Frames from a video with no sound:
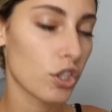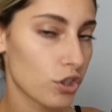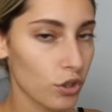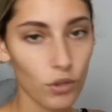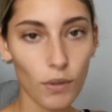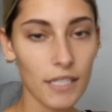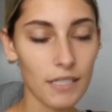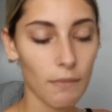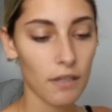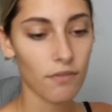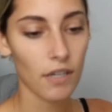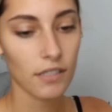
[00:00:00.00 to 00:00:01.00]
do the rest of
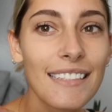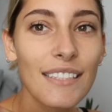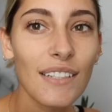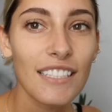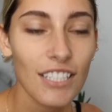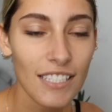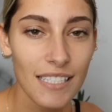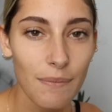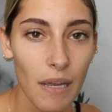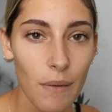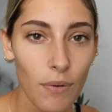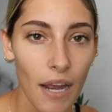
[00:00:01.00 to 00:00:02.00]
my face. So I just did
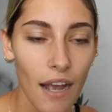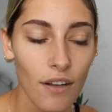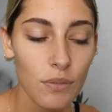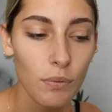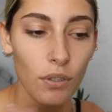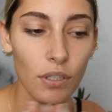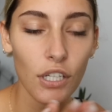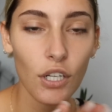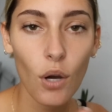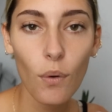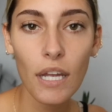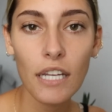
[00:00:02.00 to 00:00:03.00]
my brows. We're going to
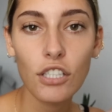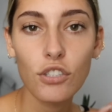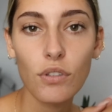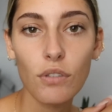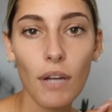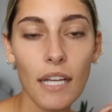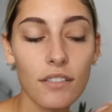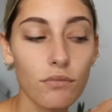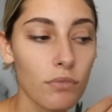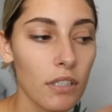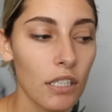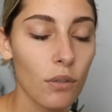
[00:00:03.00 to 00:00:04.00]
go in, do the rest
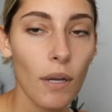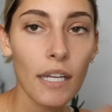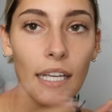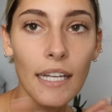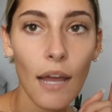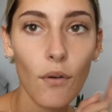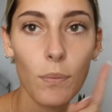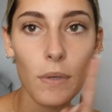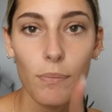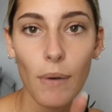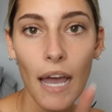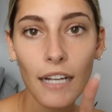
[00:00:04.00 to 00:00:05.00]
really quick, and I will be
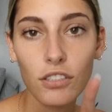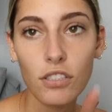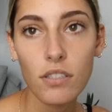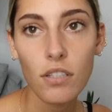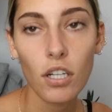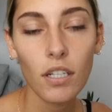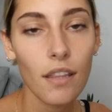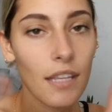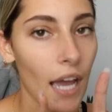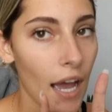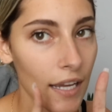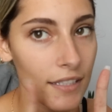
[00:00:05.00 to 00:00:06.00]
back to start
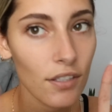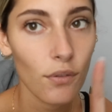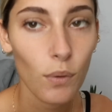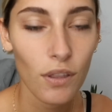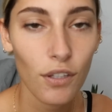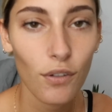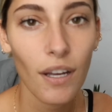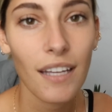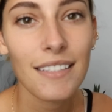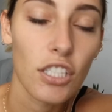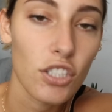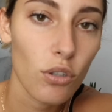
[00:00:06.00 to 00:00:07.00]
the eyes with you
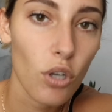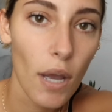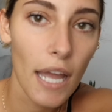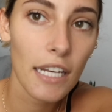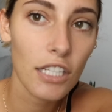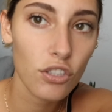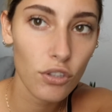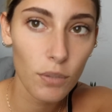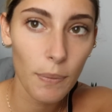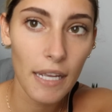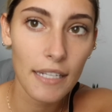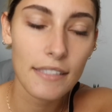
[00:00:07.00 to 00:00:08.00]
guys. So go ahead and do your
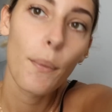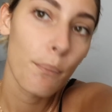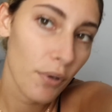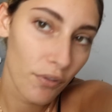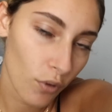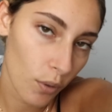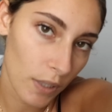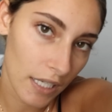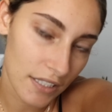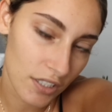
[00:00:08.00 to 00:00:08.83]
base before we get